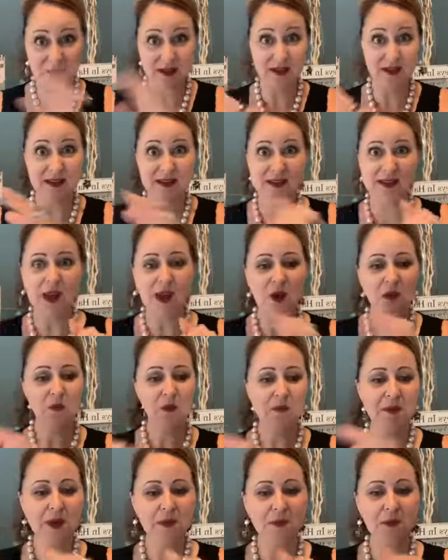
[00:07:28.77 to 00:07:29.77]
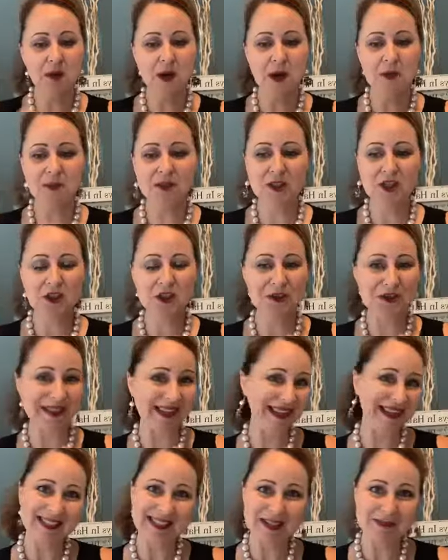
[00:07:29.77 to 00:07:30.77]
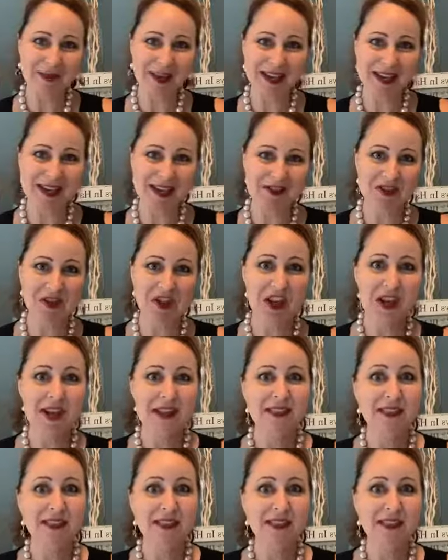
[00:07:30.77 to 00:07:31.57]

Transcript: because when people come to your landing page,